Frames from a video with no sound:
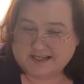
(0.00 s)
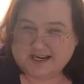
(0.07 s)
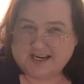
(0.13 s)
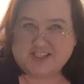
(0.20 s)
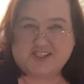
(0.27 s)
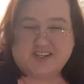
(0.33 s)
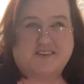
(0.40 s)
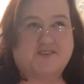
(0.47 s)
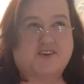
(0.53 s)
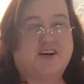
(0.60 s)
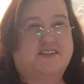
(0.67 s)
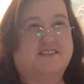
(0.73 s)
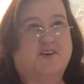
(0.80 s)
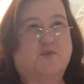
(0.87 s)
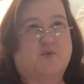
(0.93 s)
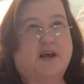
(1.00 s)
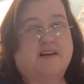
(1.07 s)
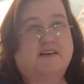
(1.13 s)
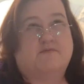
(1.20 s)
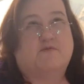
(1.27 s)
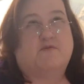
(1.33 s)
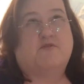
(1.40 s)
I should have called it
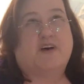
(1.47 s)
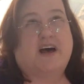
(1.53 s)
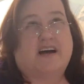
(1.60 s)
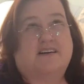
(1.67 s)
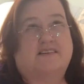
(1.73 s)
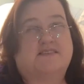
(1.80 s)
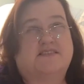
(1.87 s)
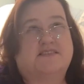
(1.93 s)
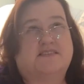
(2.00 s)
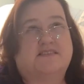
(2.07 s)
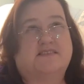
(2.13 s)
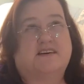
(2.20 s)
random facts